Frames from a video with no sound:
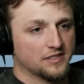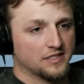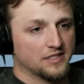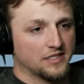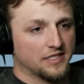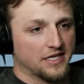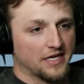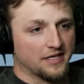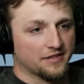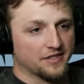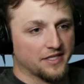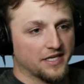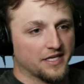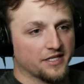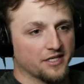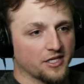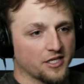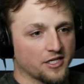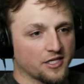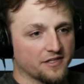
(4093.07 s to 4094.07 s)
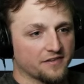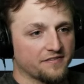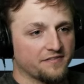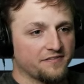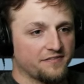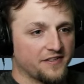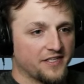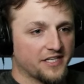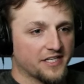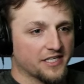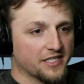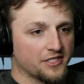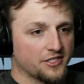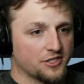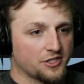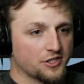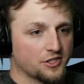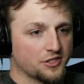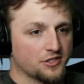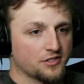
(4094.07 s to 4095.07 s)
And then our
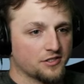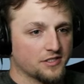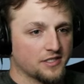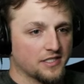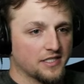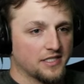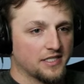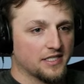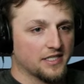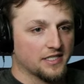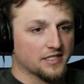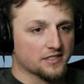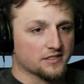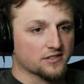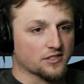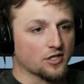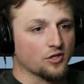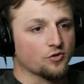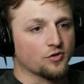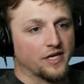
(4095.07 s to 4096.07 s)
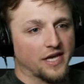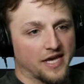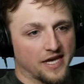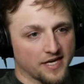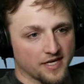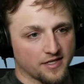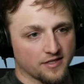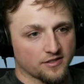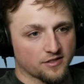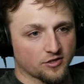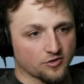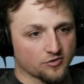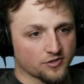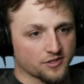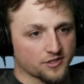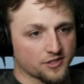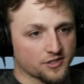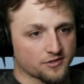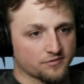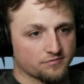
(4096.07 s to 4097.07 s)
finish is okay, no
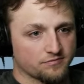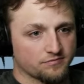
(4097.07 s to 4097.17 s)
return.